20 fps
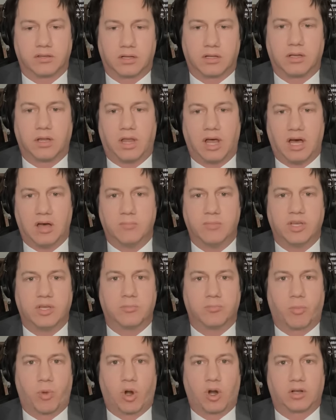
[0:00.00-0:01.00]
Club
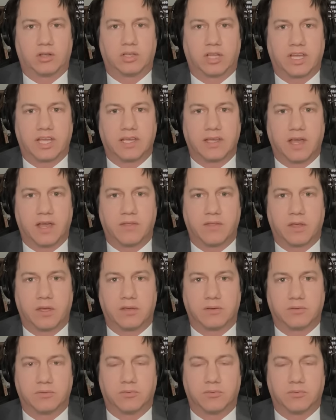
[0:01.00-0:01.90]
in Berkeley, and they,